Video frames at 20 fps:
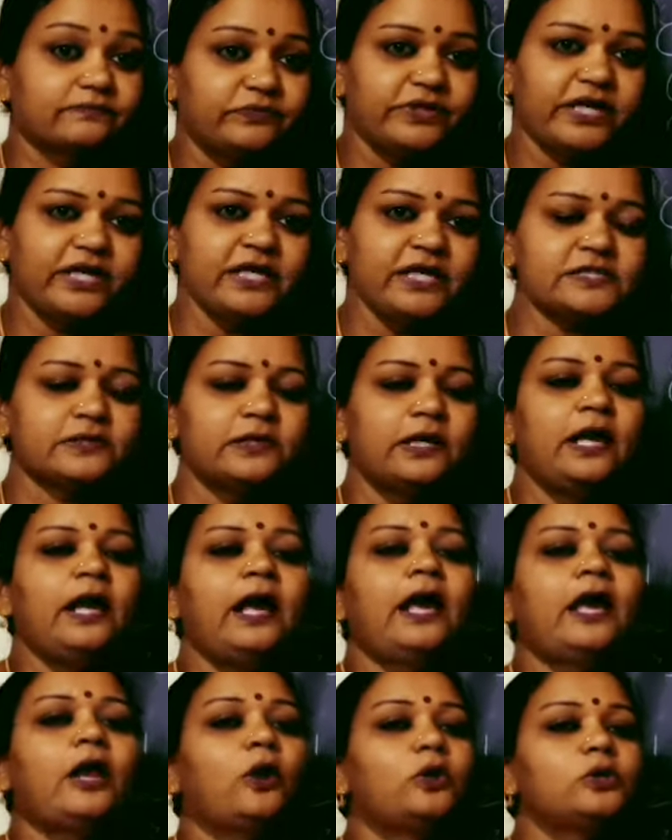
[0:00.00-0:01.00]
Yes,
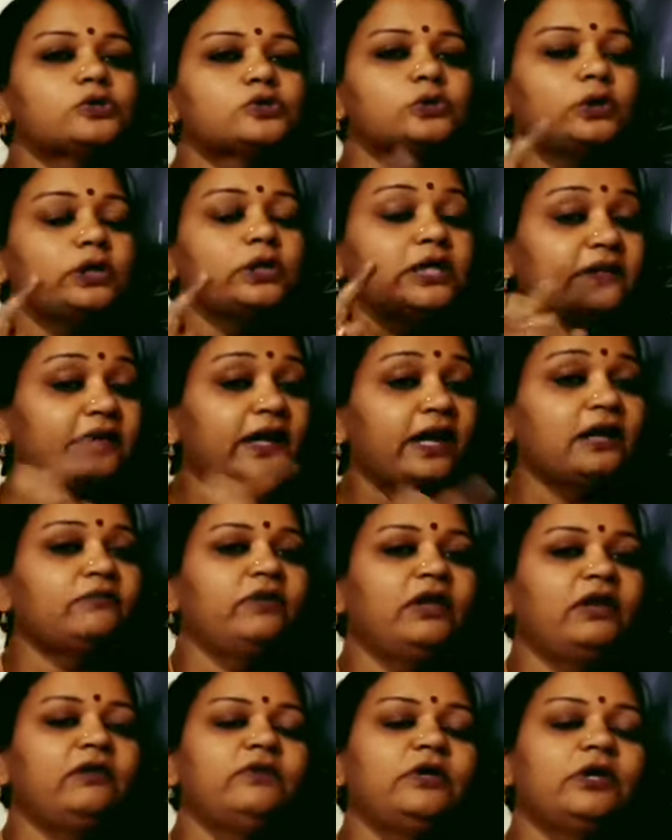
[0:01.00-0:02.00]
and also in that,
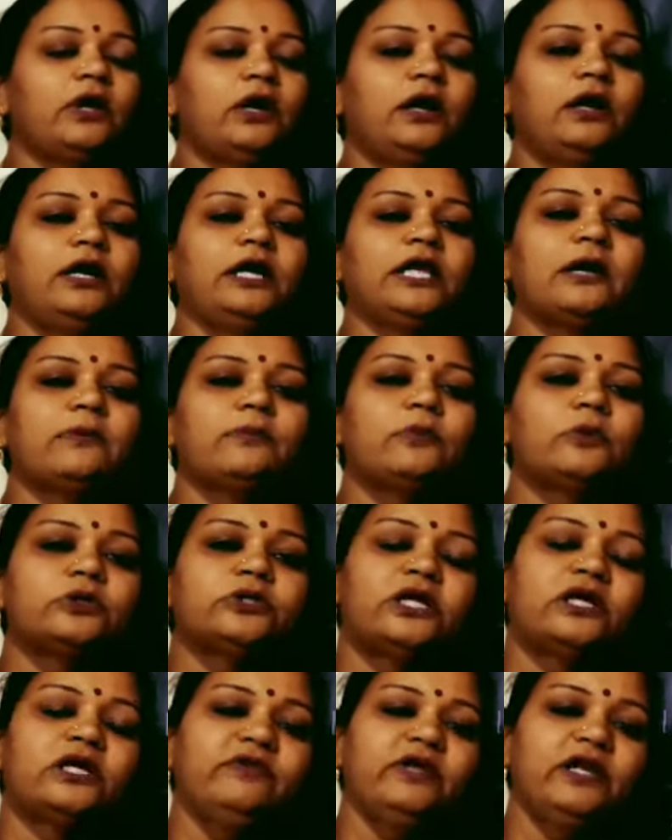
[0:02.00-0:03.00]
when we are learning about
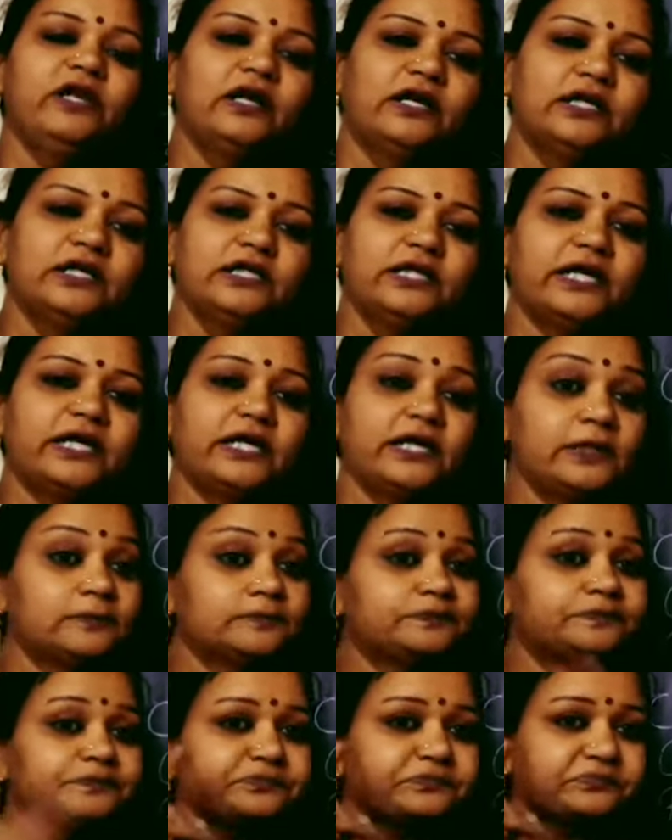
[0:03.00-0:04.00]
that, we learned that
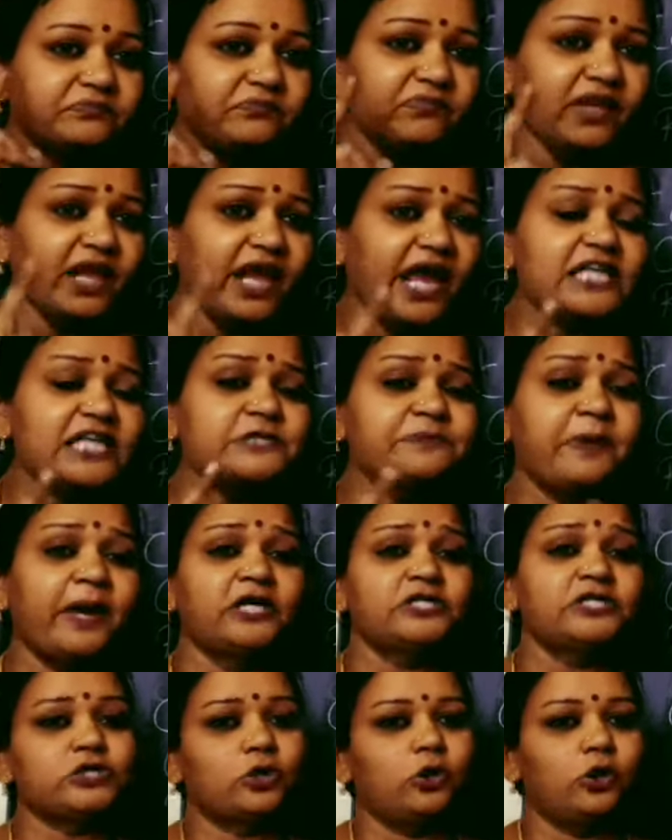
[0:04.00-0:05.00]

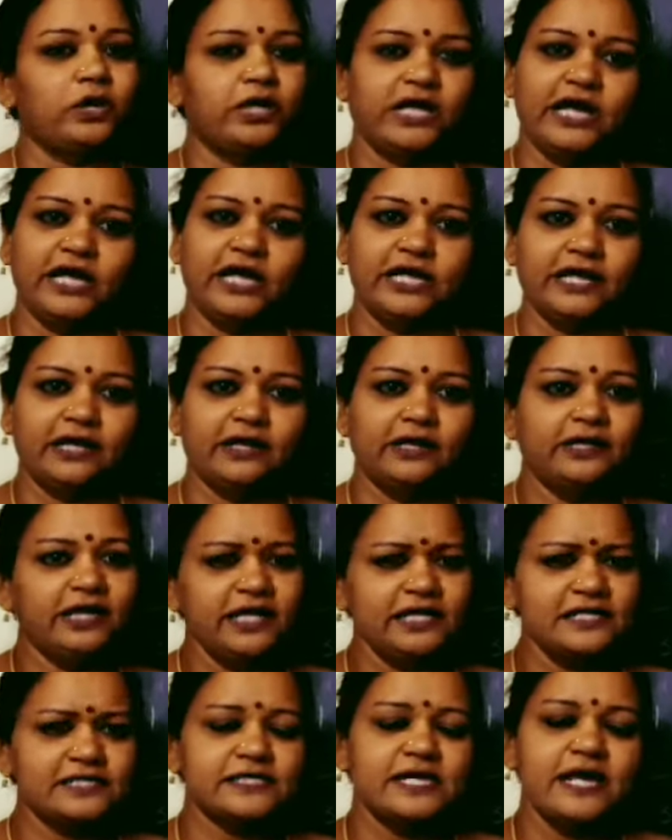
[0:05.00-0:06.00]
expansion on heating.
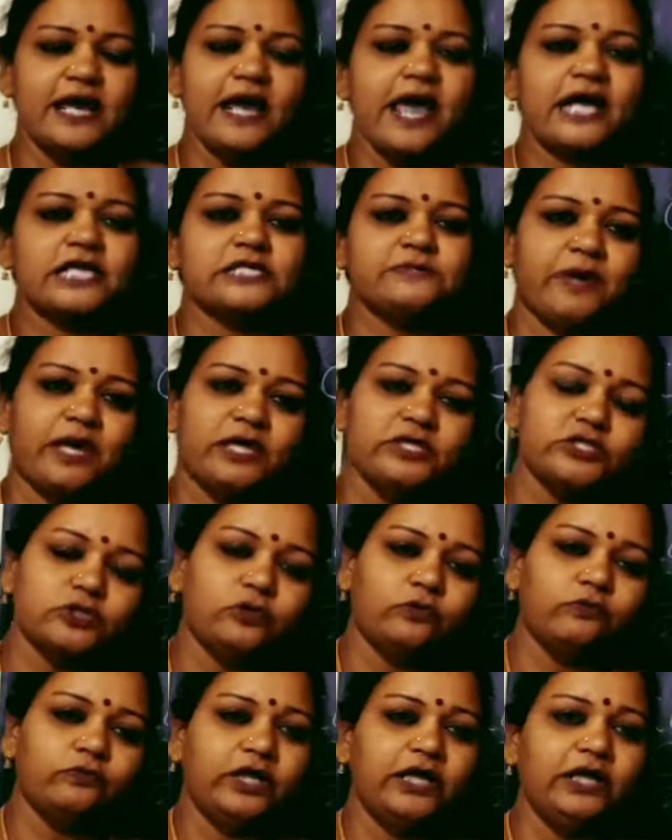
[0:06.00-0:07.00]
Yes, expansion
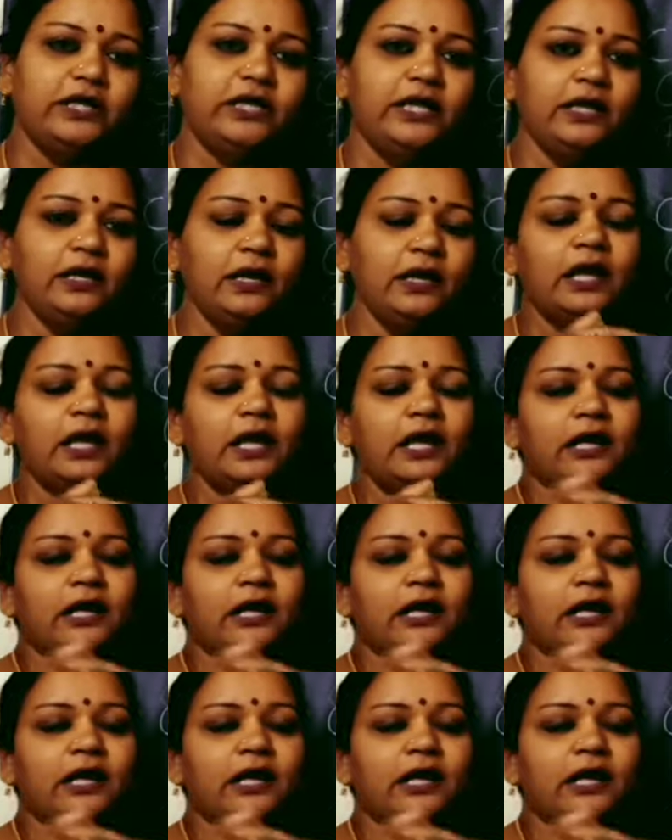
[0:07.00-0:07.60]
on heating.